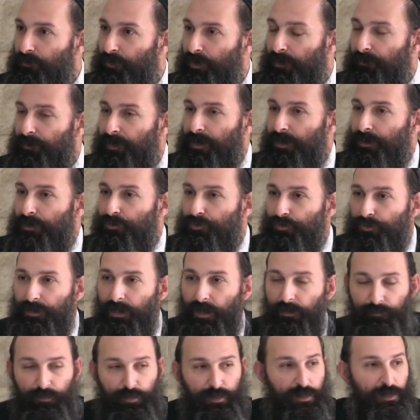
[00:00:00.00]
What am I going to do
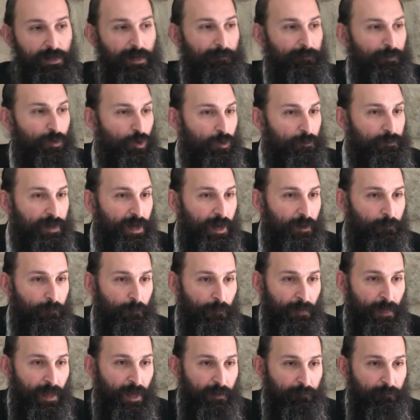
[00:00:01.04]
now? I'm going to come home now.